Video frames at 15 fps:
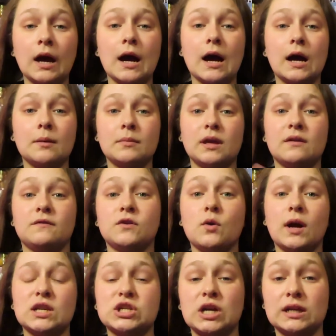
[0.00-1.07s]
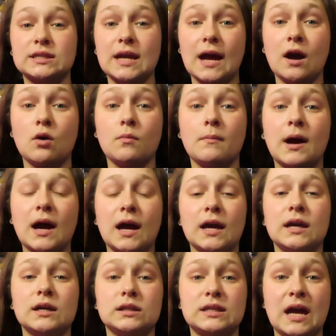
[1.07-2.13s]
If you had checked out
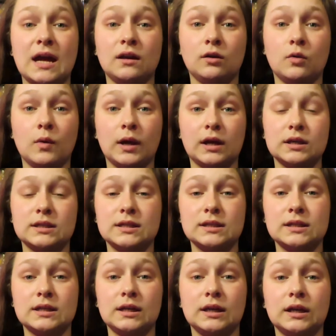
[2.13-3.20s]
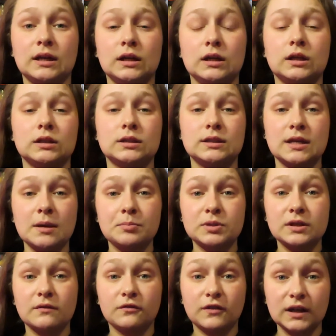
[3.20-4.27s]
my 10 quick Disney tips
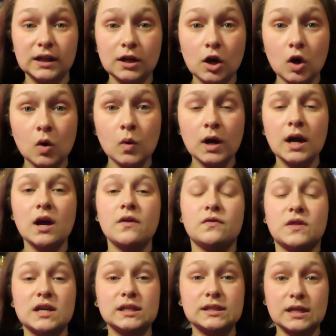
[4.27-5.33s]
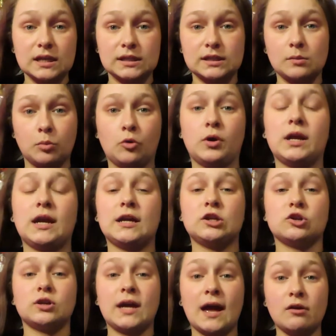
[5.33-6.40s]
video, this is the point in
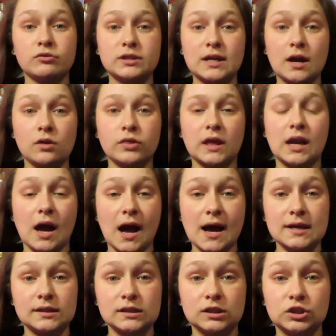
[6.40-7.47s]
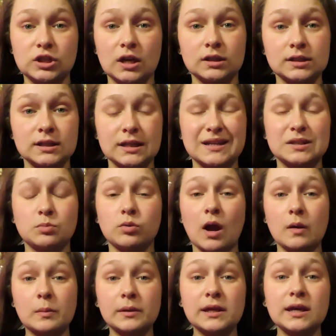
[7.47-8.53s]
your countdown that I suggest is
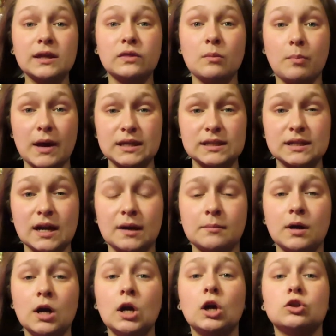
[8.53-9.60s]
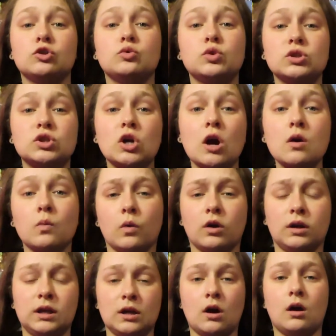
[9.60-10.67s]
probably the best time to start
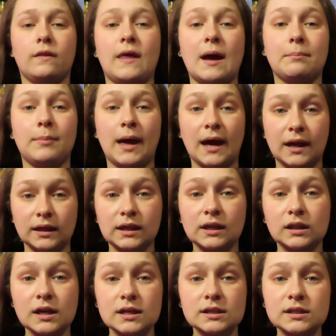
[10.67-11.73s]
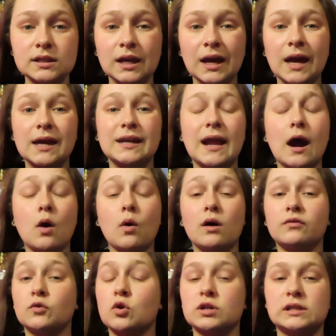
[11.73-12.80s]
working on that packing list. Now,
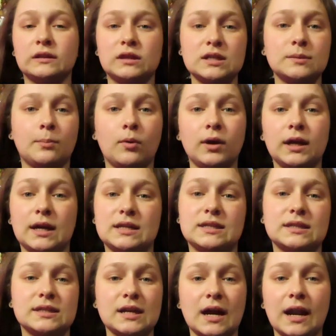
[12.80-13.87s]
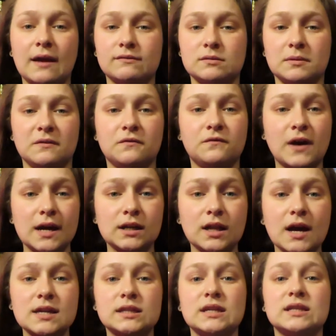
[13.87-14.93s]
of course, at this point, it does not have to be
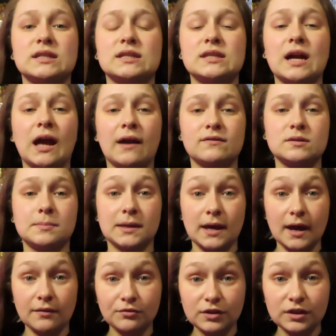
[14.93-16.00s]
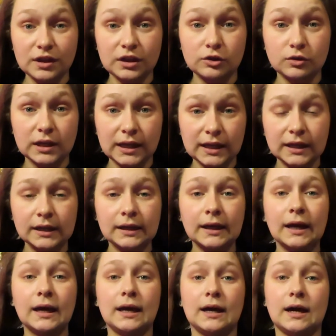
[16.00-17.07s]
finalized. It does not have to be everything you need.
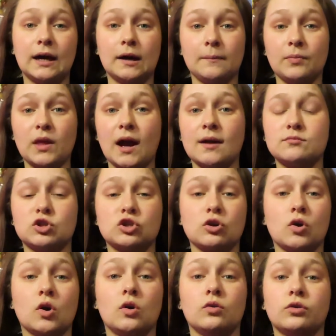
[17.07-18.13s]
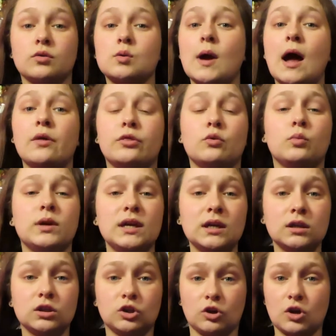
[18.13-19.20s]
I'm sure throughout the
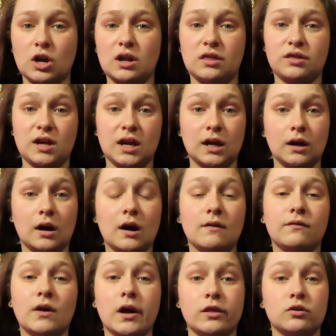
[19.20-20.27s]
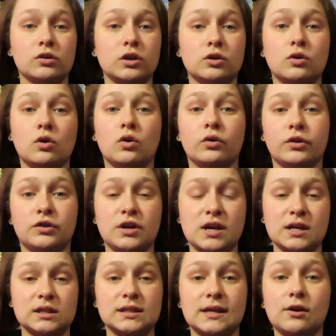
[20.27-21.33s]
week, you're going to think of other little
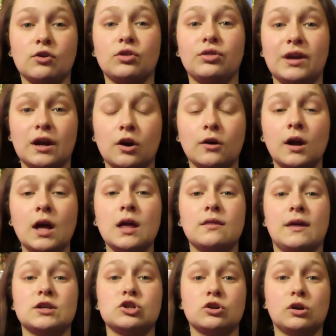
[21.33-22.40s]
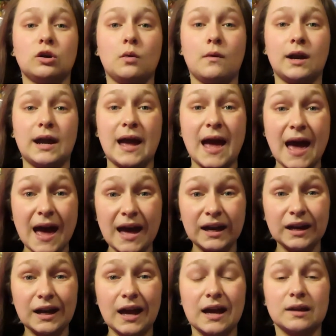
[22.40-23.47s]
things here and there that you're going to want to
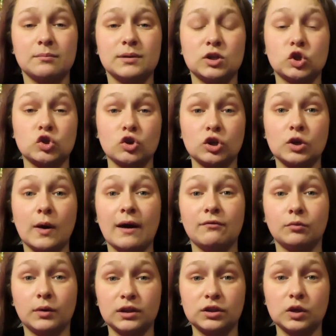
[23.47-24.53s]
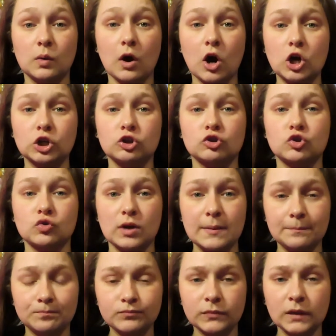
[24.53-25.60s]
add and be sure you have with you on your trip.